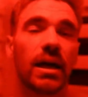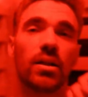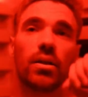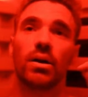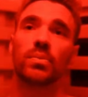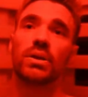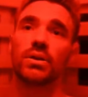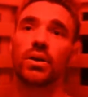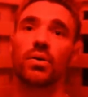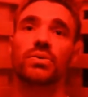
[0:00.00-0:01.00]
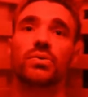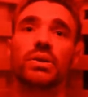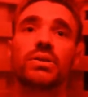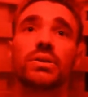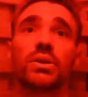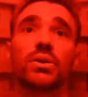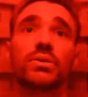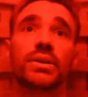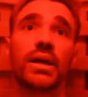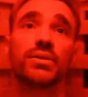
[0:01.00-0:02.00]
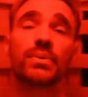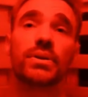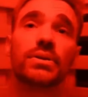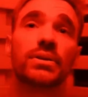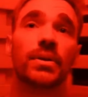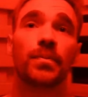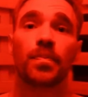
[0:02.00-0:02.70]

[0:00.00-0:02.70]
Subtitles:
how long we can go. So this is a good test because